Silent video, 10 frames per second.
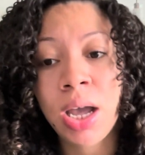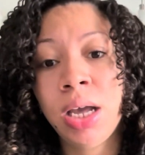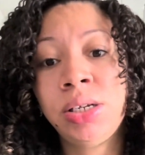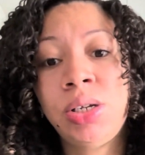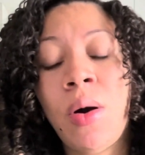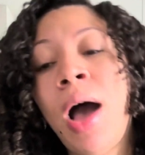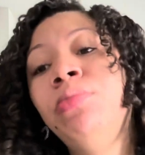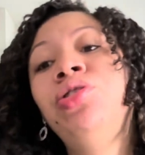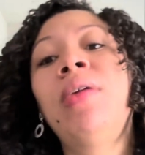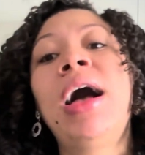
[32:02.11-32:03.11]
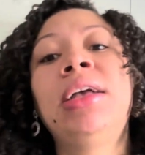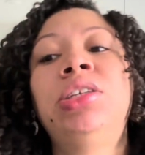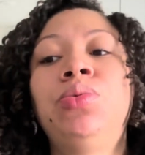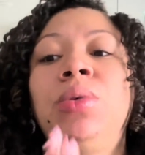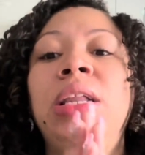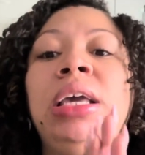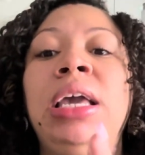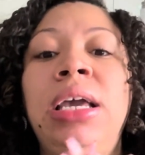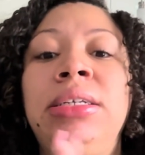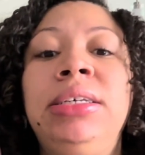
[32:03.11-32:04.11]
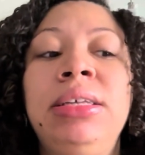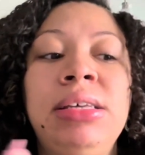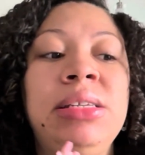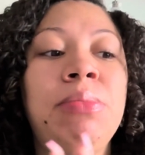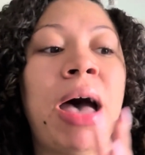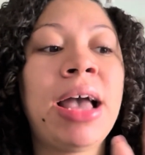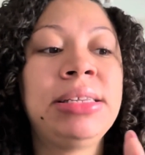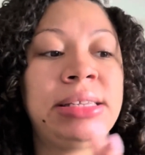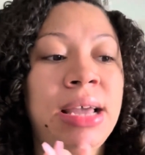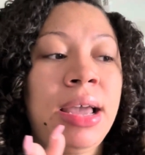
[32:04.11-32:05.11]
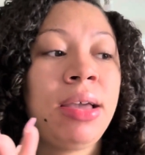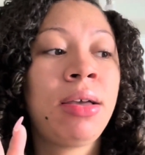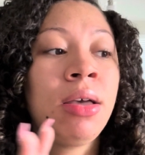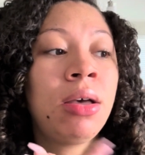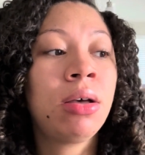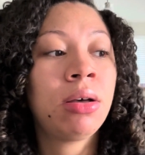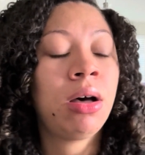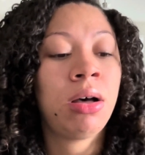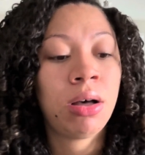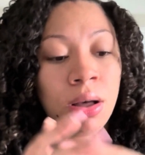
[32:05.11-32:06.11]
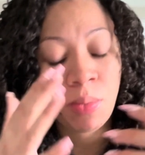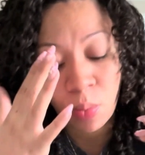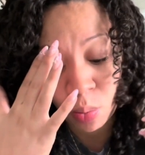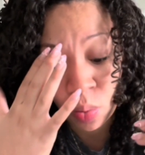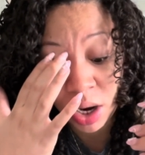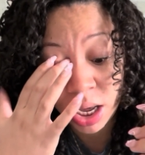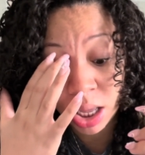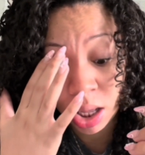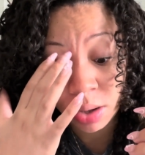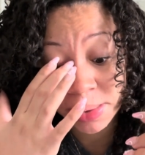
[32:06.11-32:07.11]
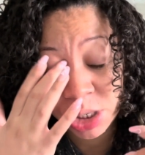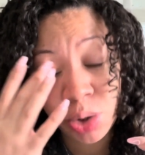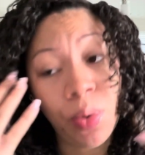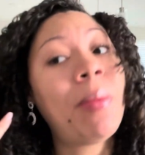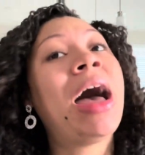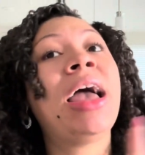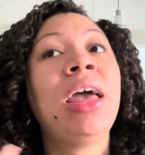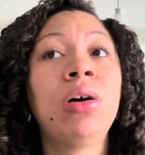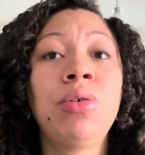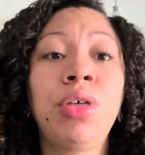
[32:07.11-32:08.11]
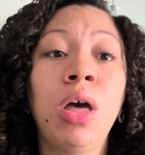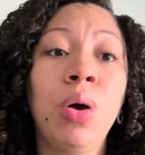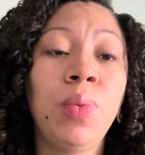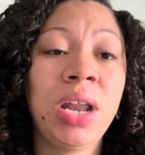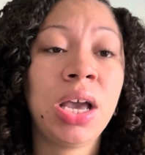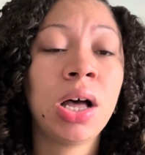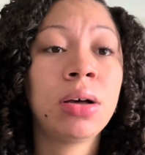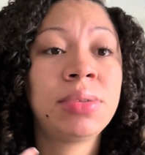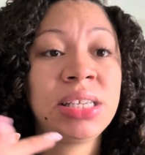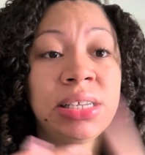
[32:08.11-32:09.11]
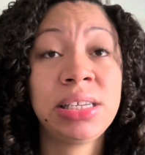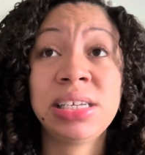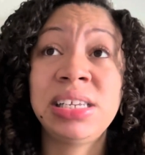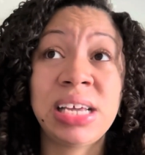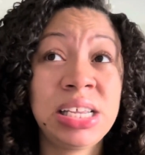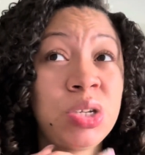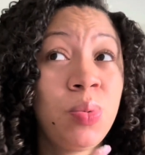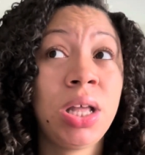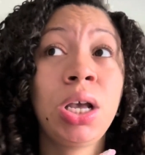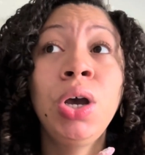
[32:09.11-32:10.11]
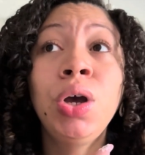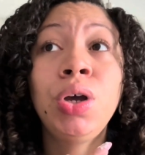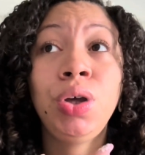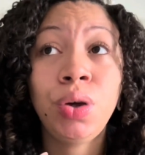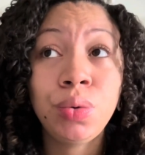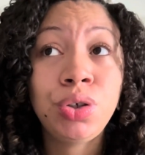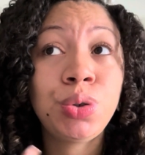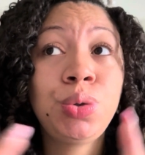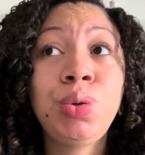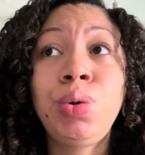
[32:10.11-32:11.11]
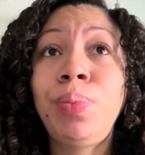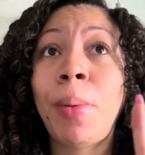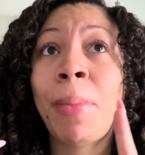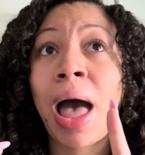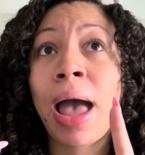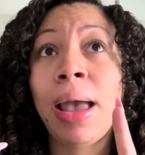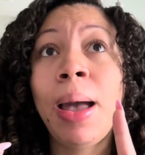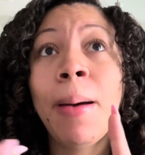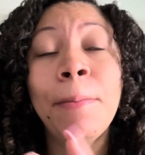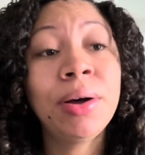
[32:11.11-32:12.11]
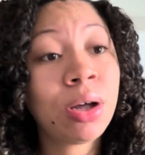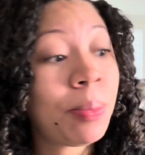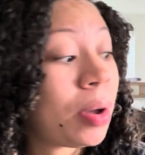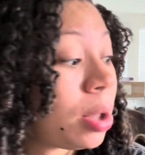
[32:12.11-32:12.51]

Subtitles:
And so I'm trying to really get into this mindset when it comes to my health, when it comes to success with YouTube, my book